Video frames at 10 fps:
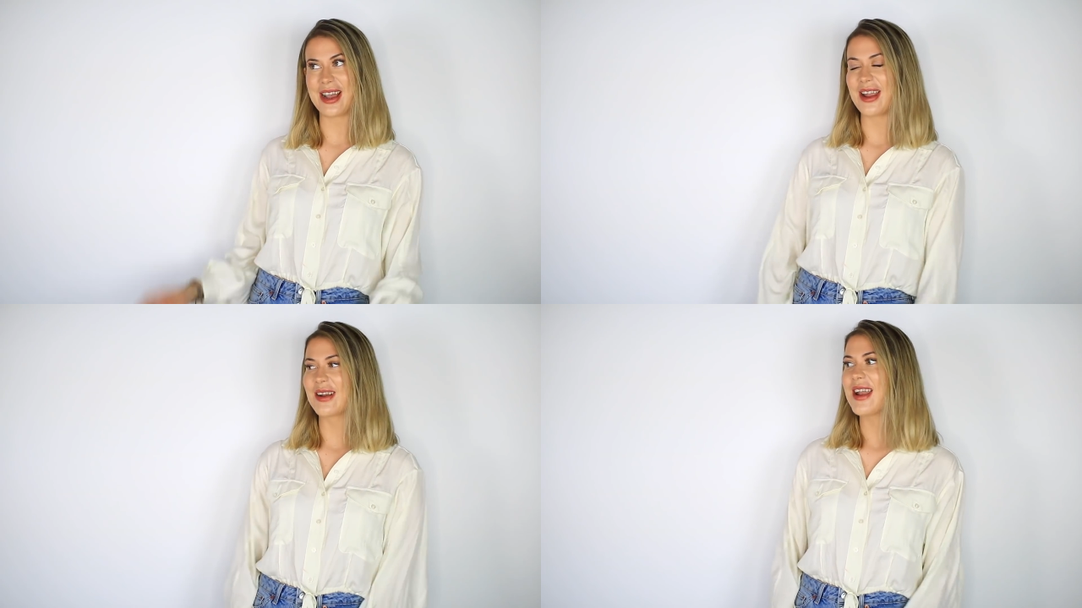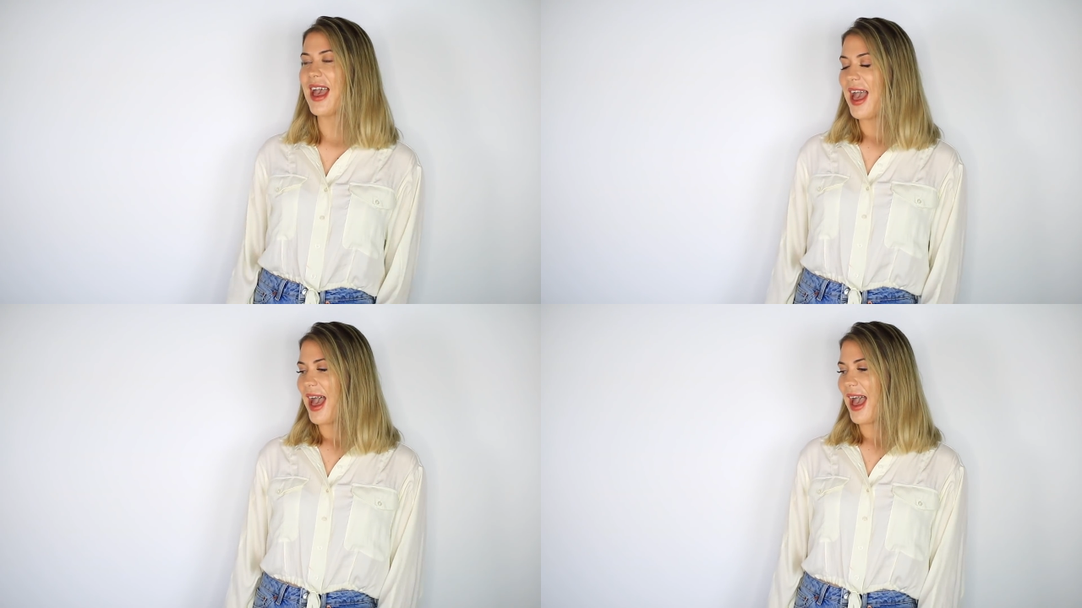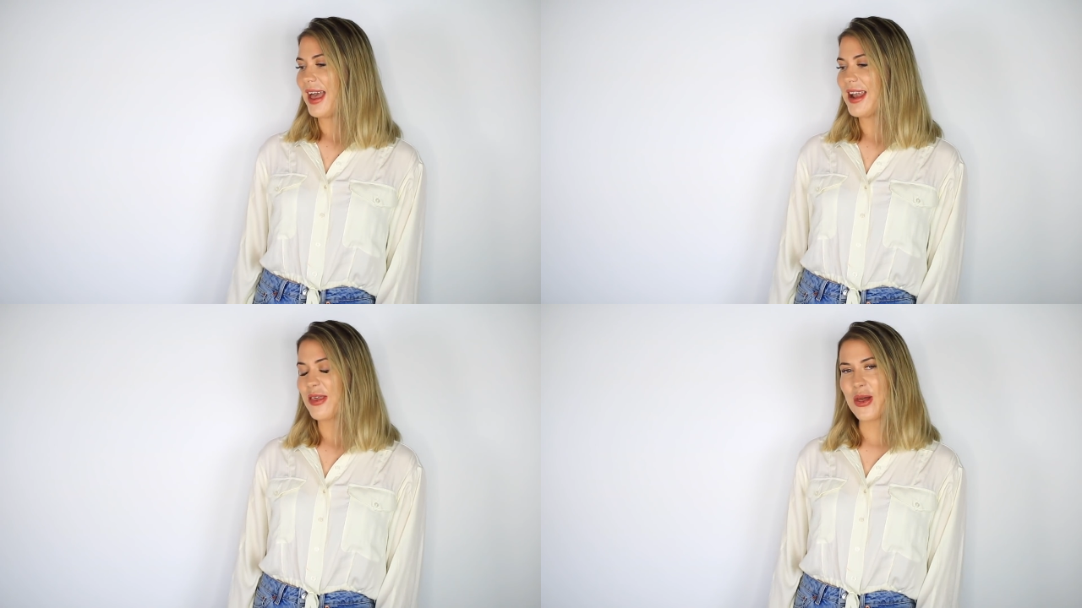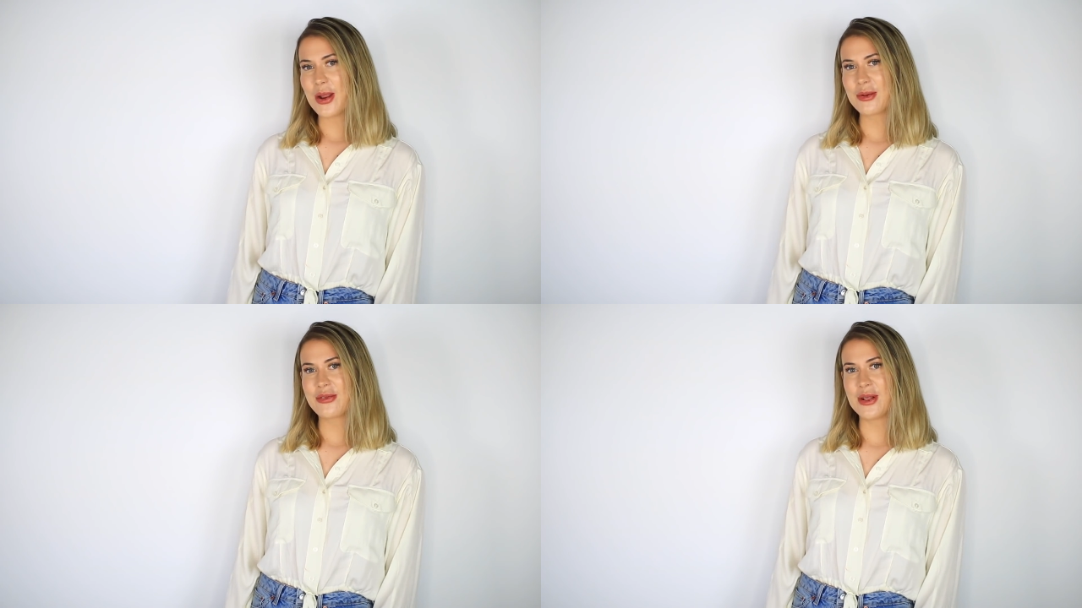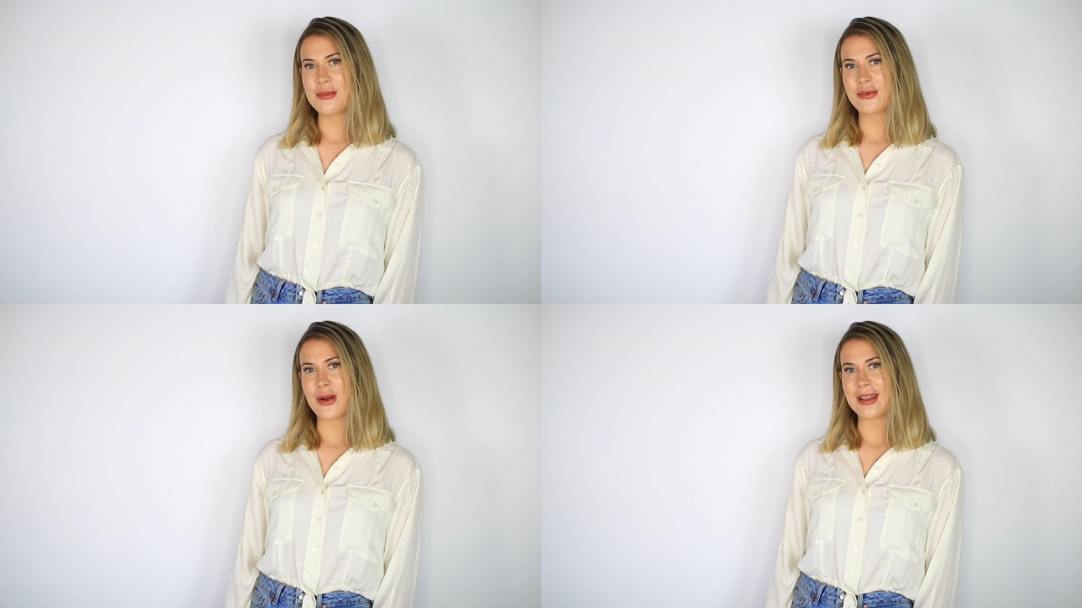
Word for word: tired and I thought I would film before